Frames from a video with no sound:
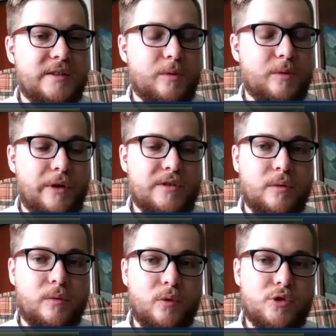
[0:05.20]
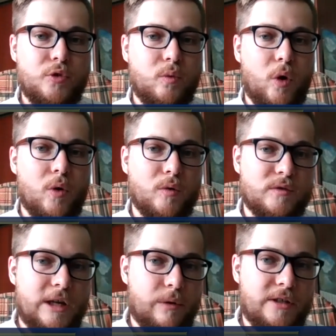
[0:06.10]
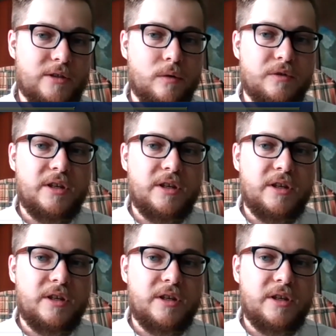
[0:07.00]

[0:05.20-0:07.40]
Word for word: is Professor Ruzhu Wang, Director of the